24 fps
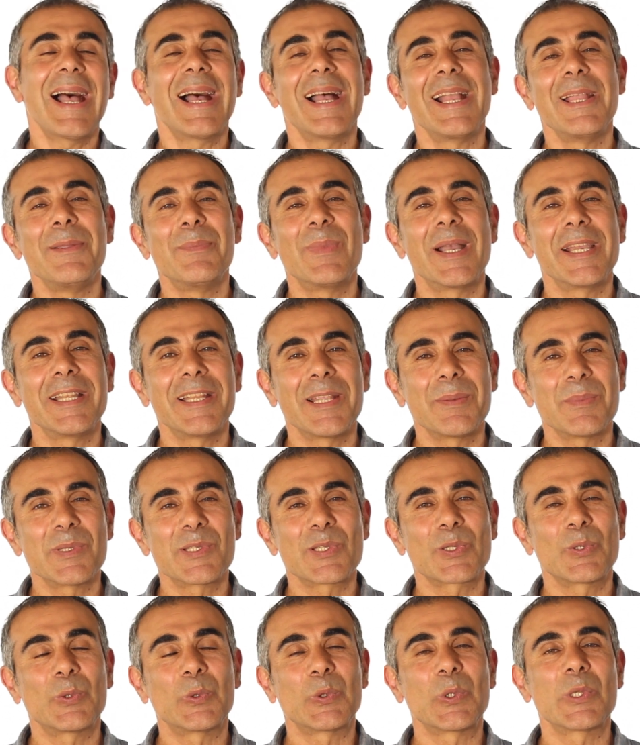Hi, my name
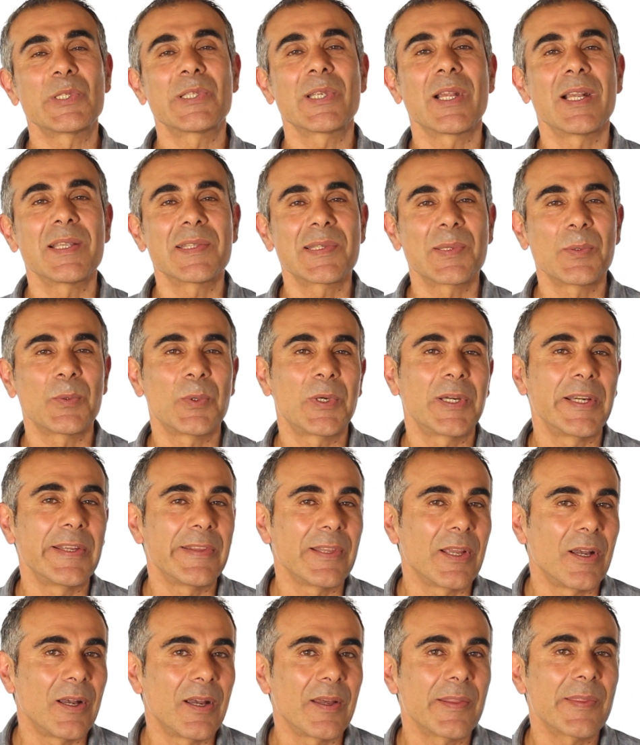is Koorosh Ostowari,
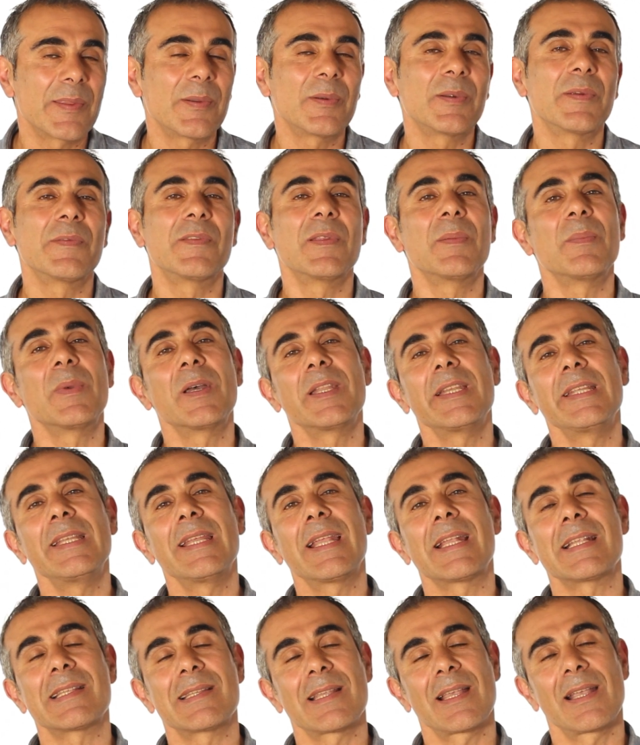the author of The Money
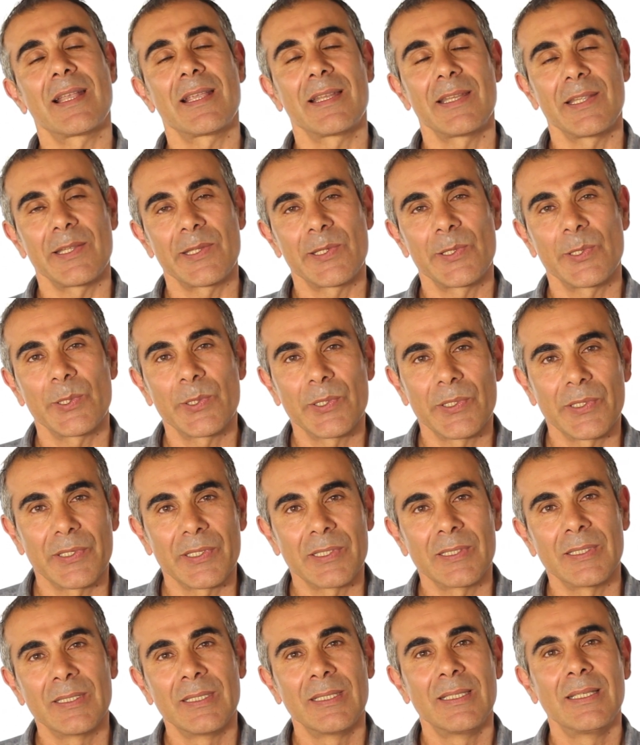Anxiety
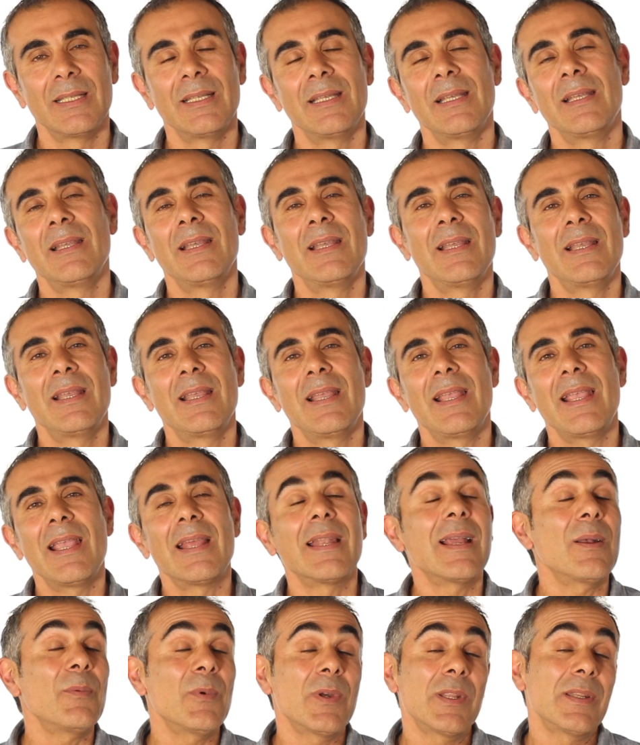Cure.
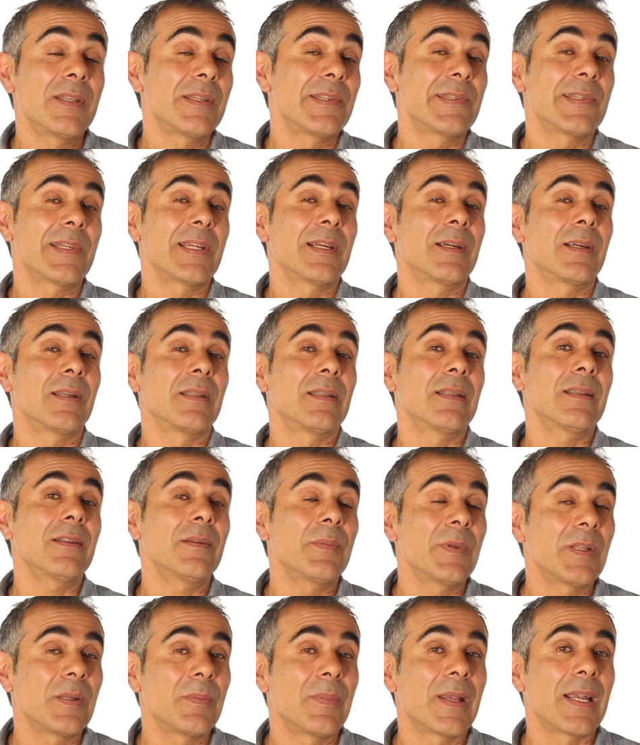And I wanted to share a
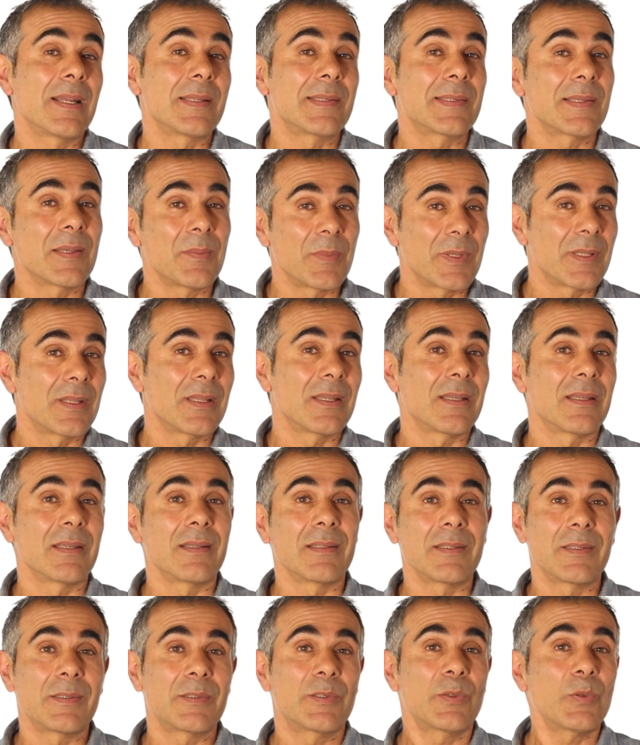little bit about some of the
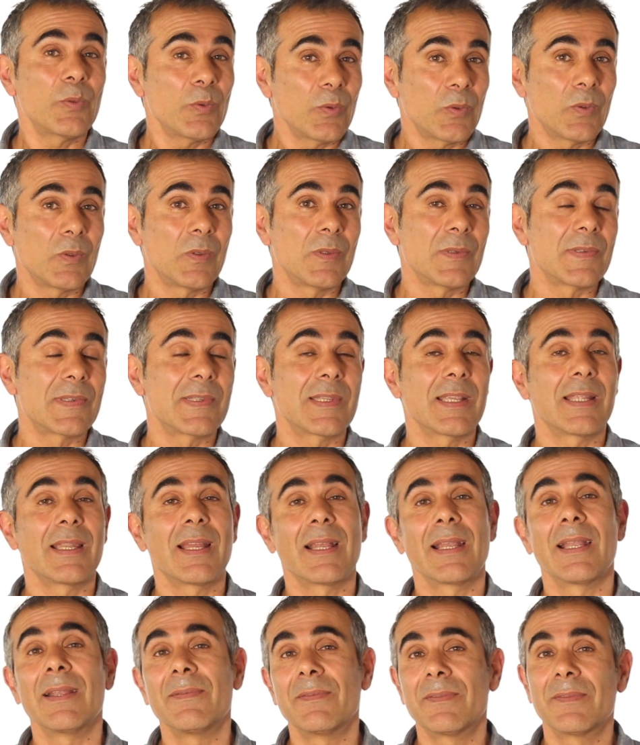tools that
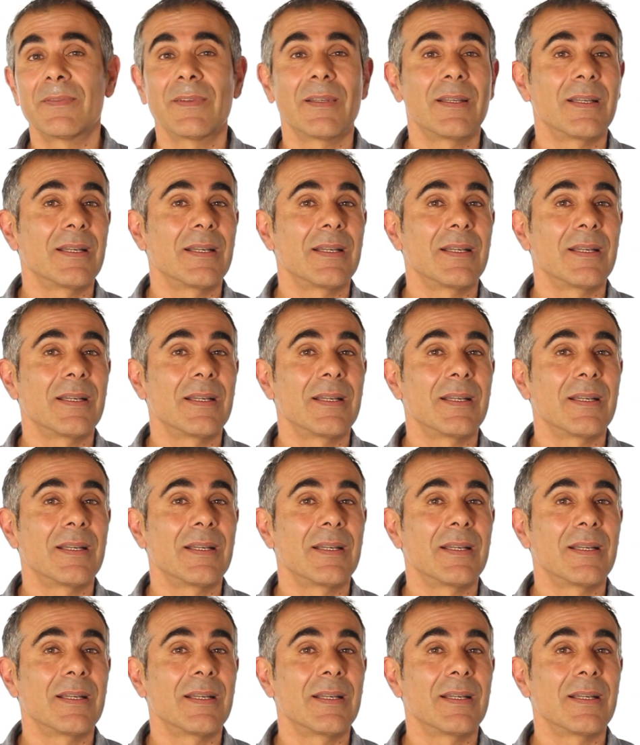I've